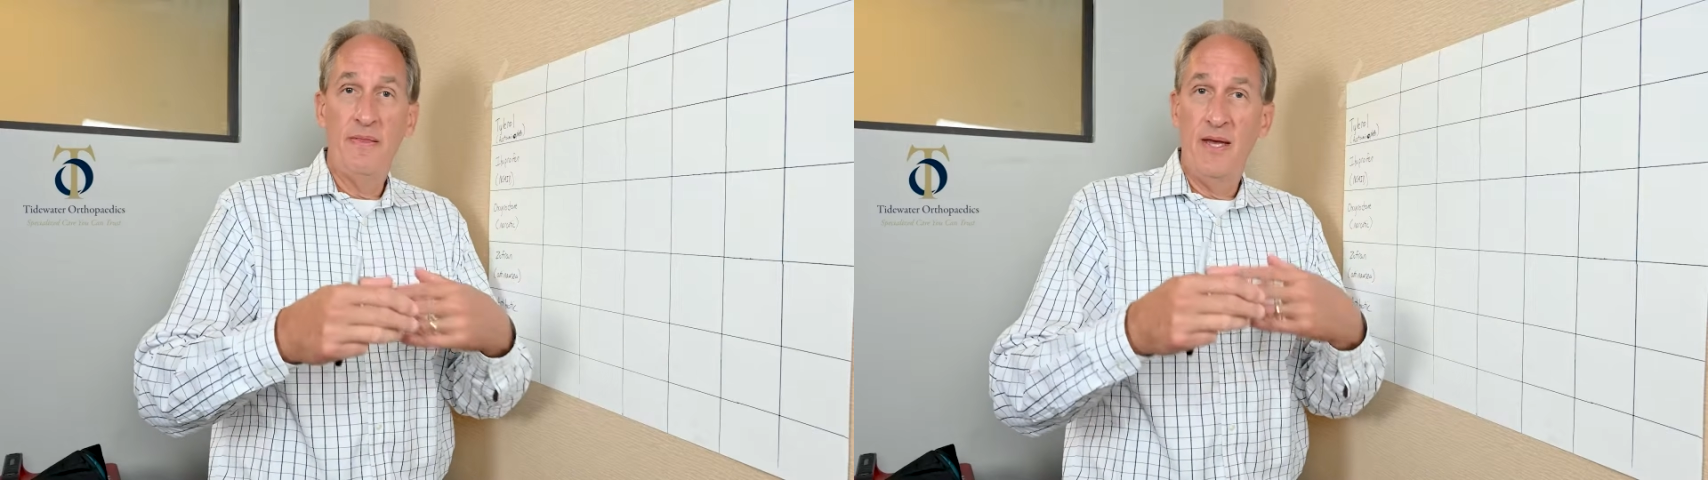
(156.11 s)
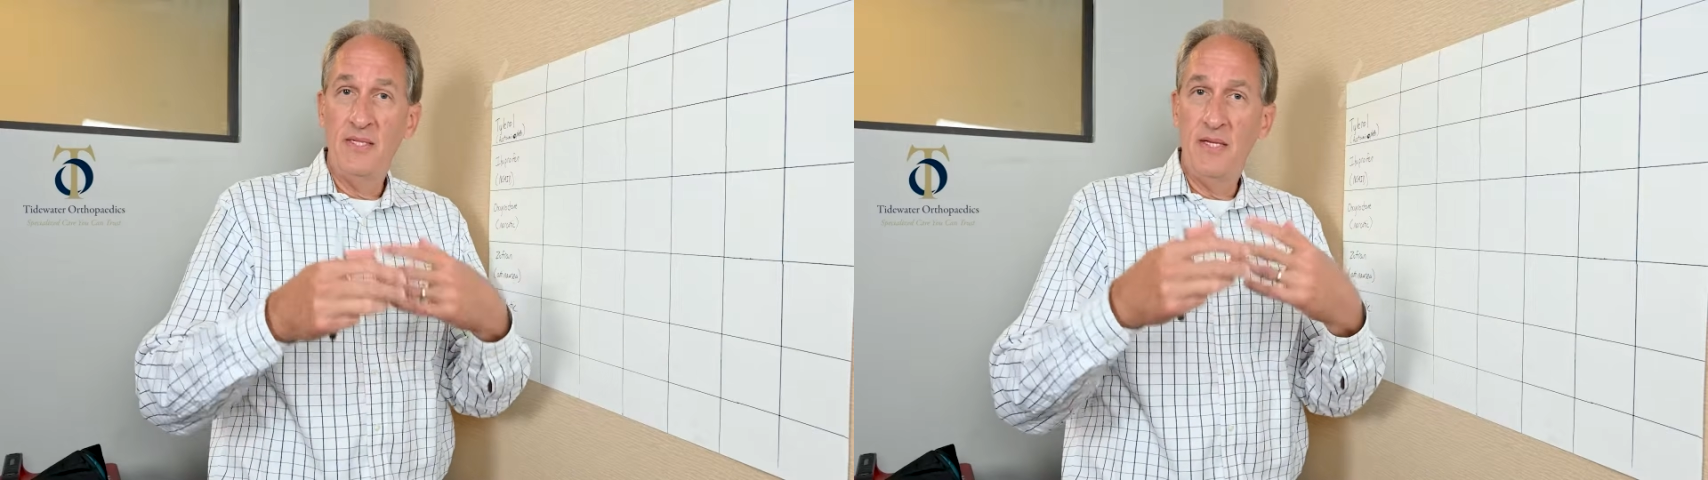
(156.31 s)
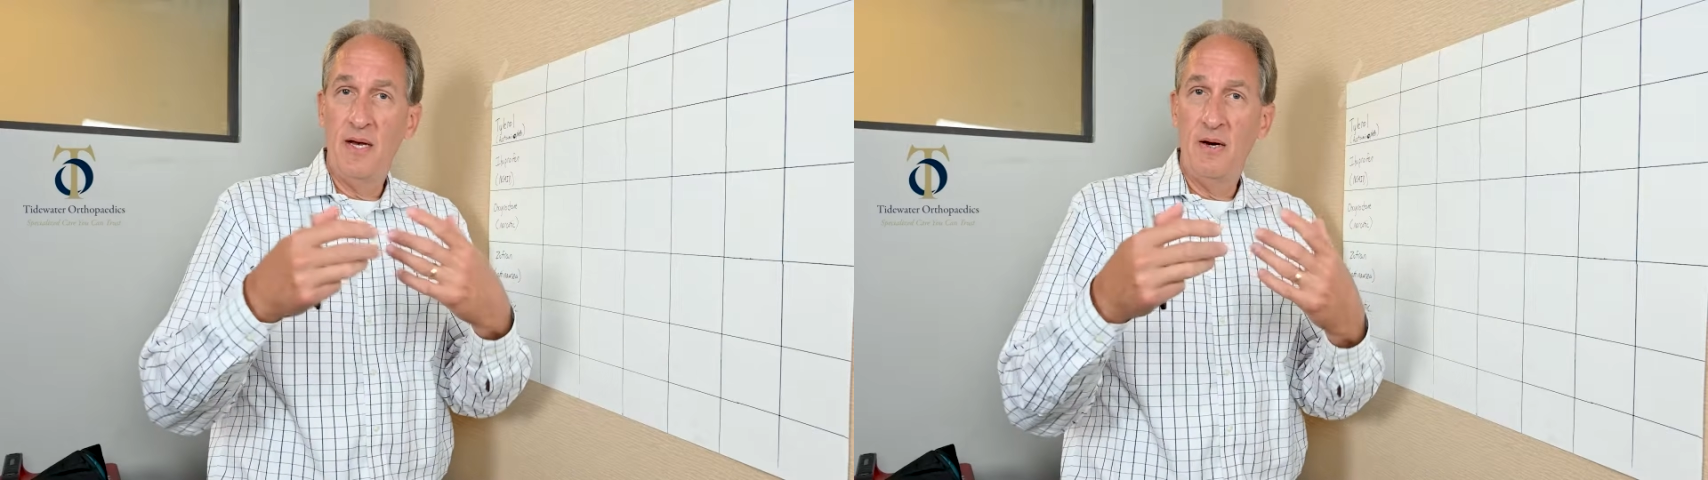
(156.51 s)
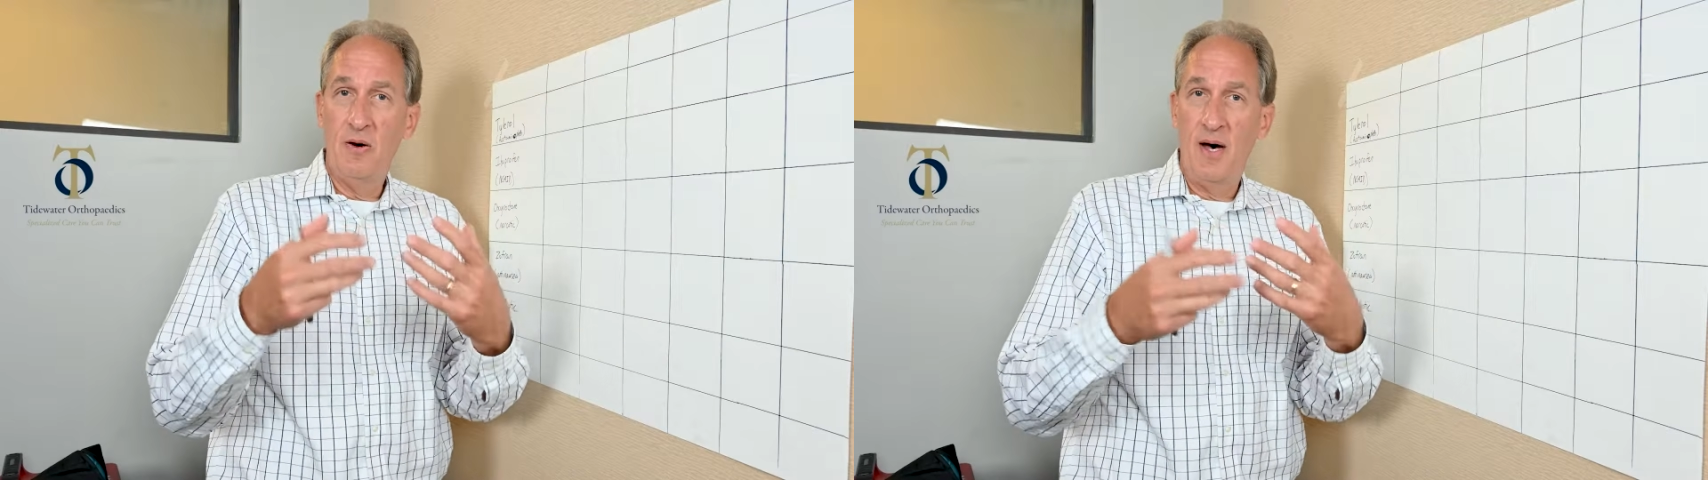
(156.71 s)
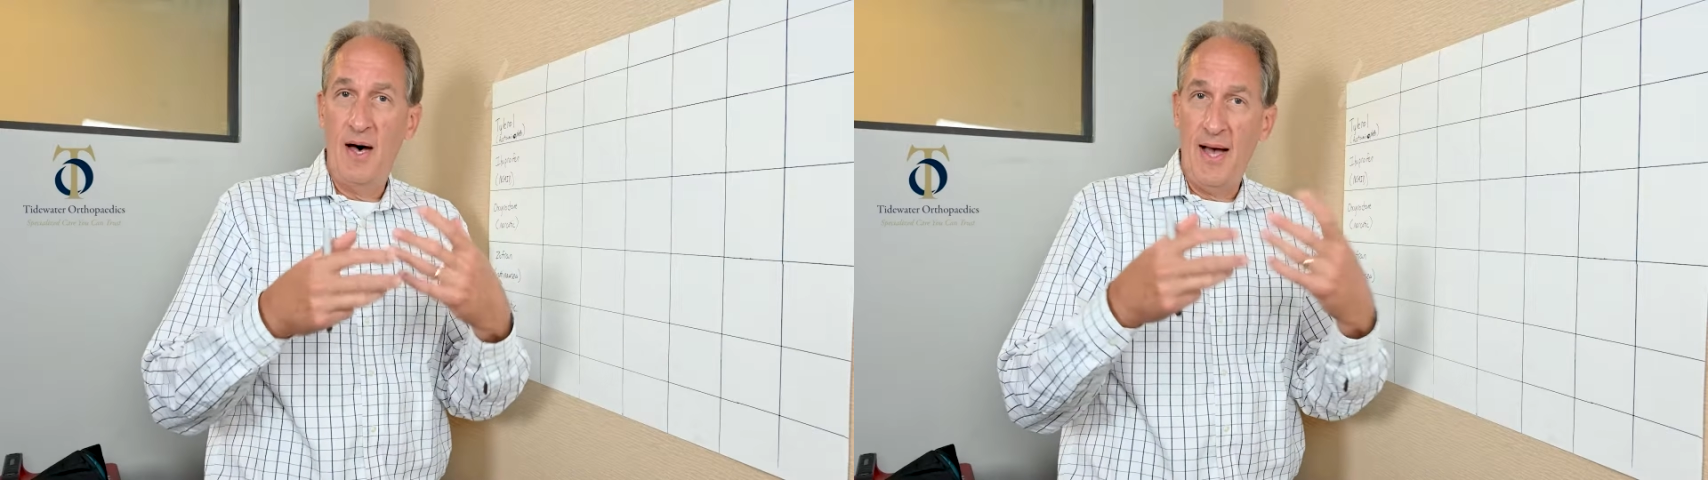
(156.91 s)
They
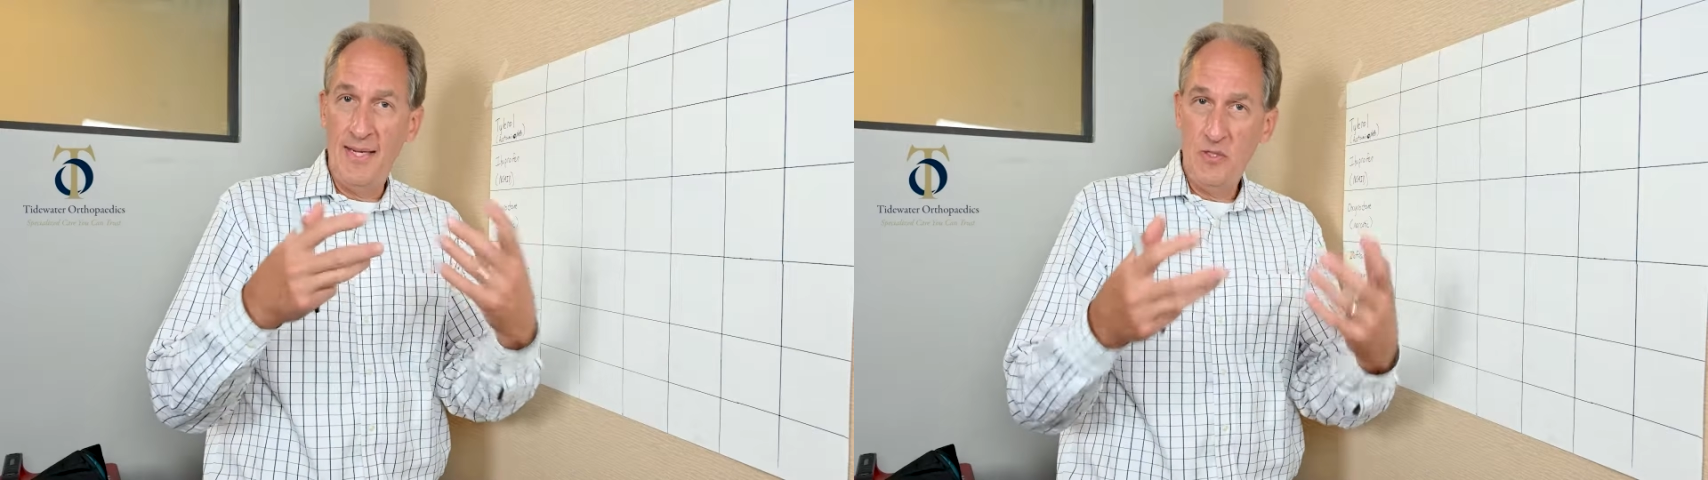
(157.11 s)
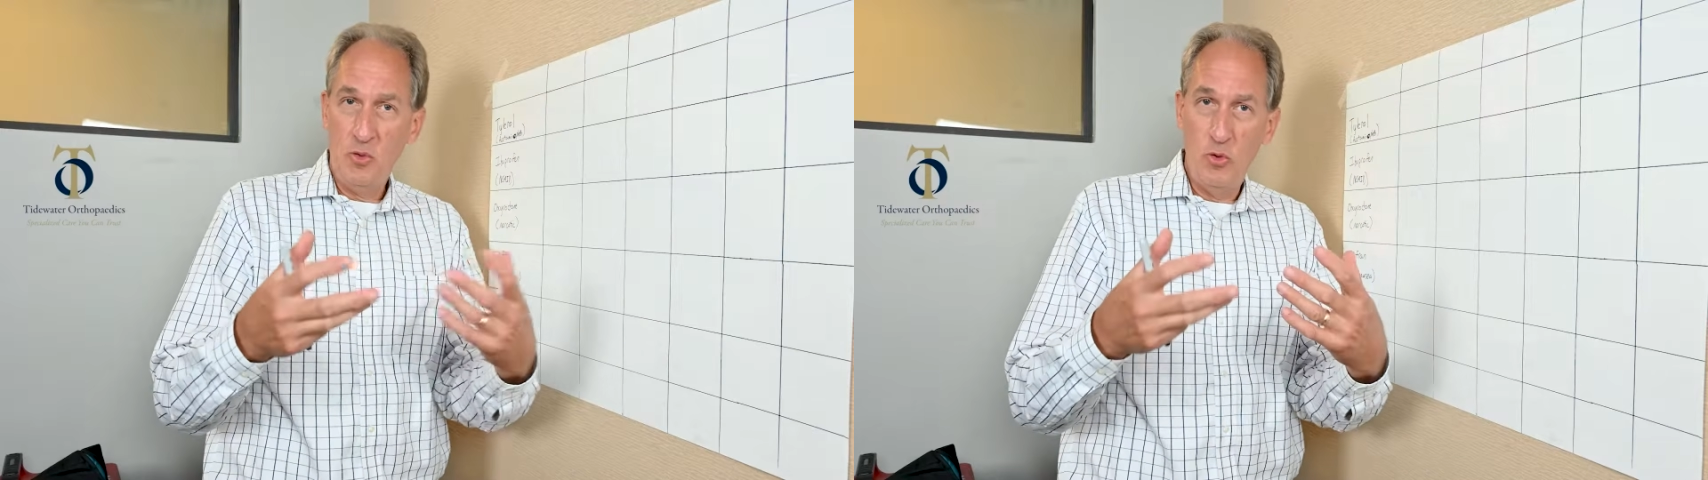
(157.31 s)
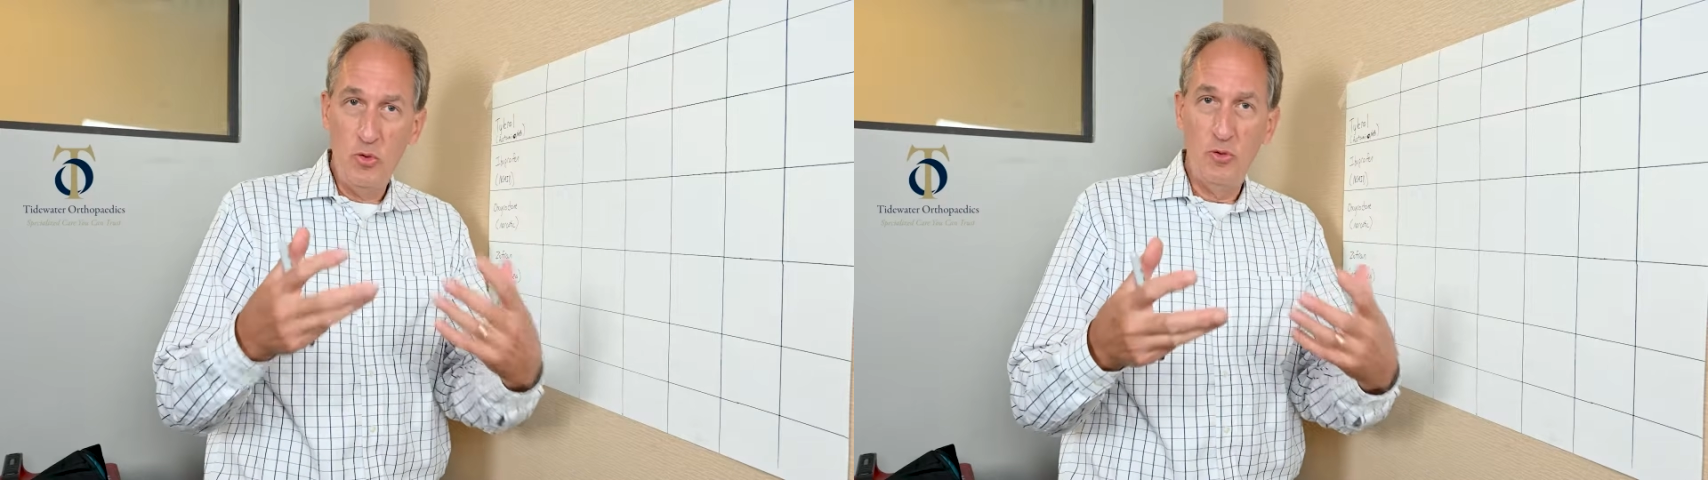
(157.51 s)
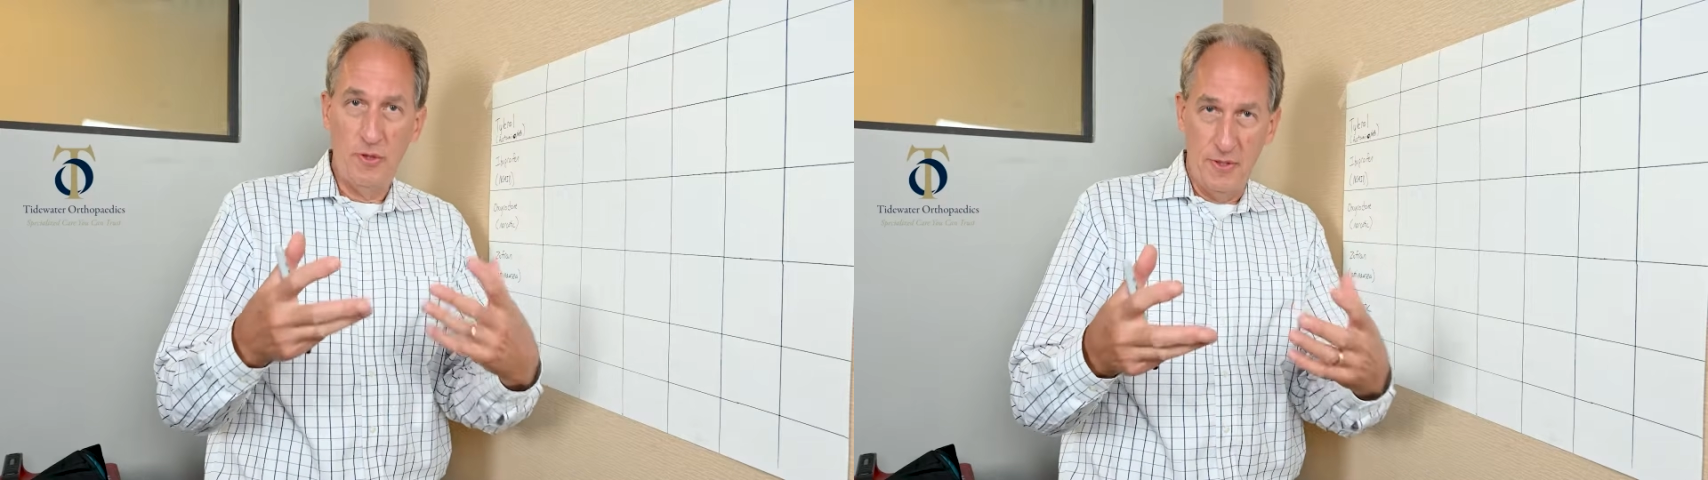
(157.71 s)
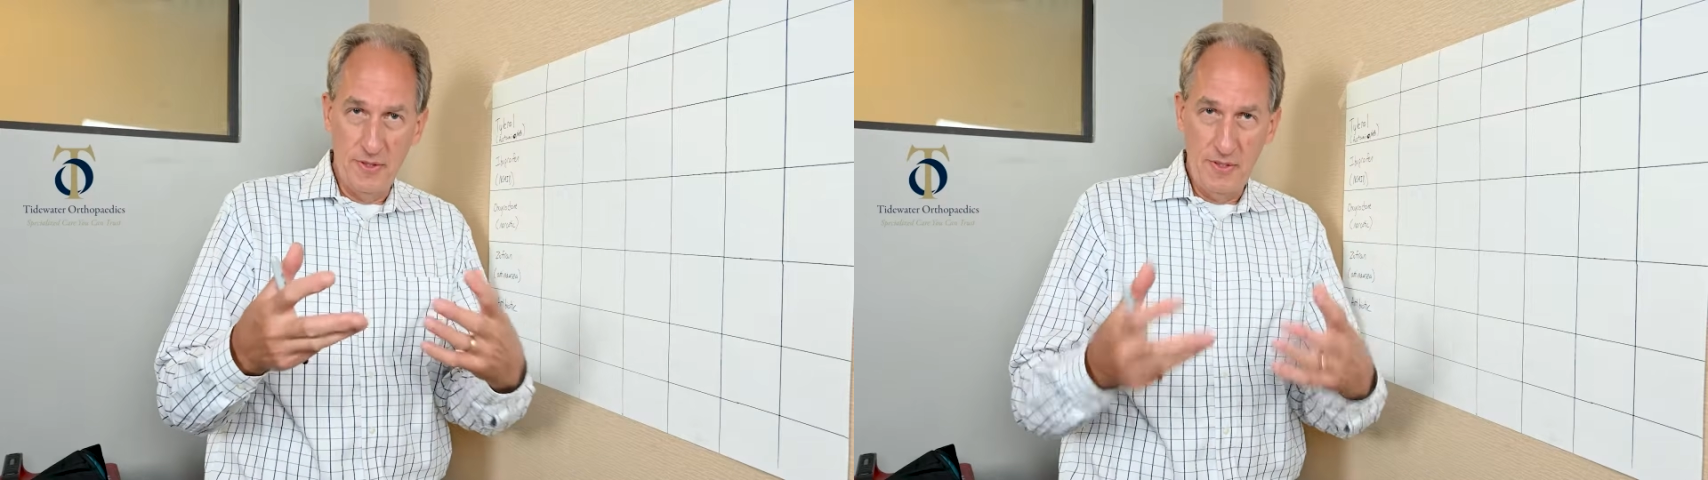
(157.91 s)
sell ice
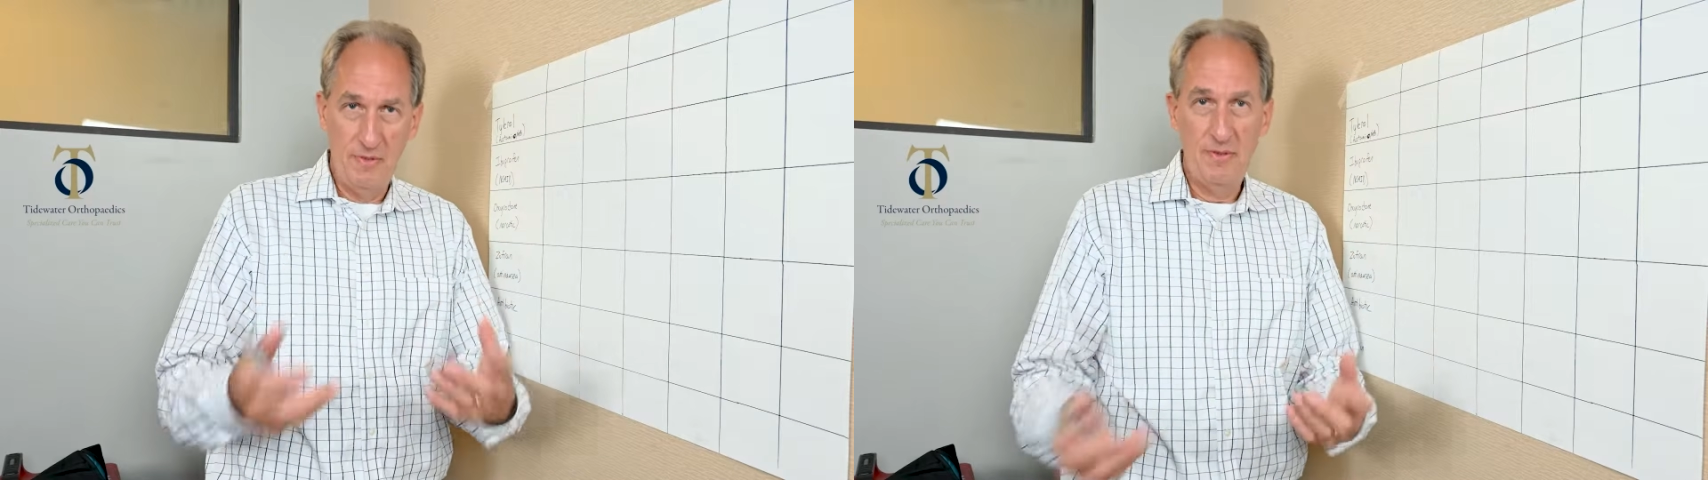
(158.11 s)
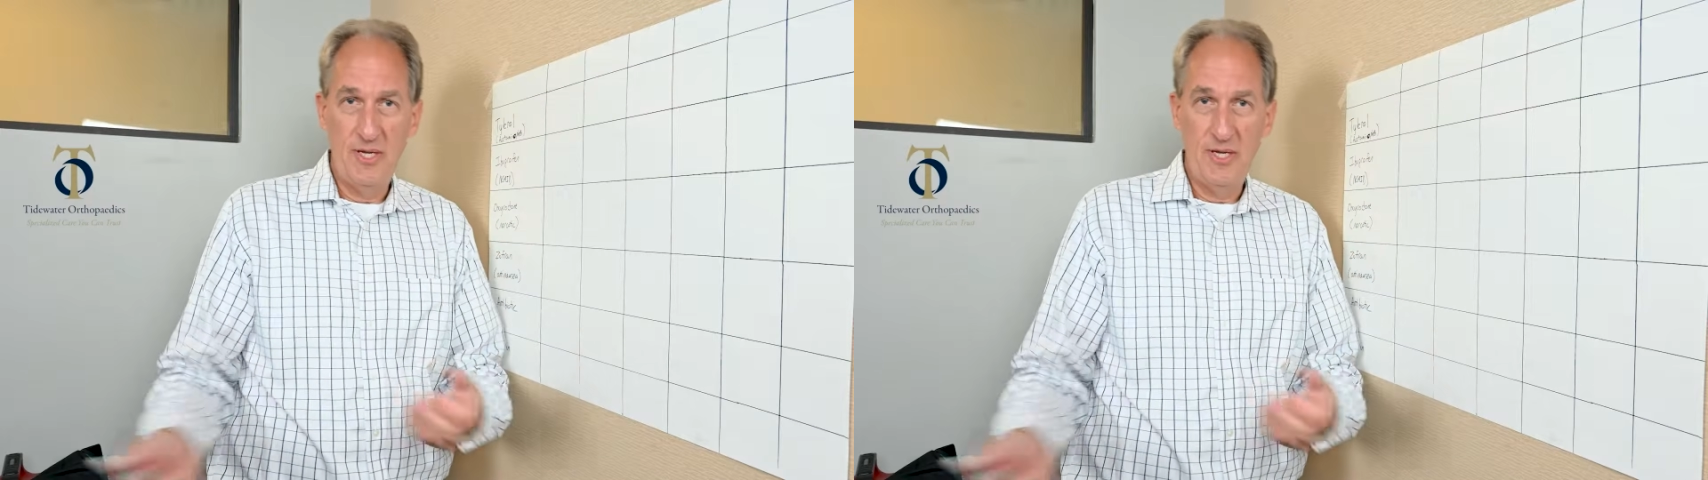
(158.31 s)
coolers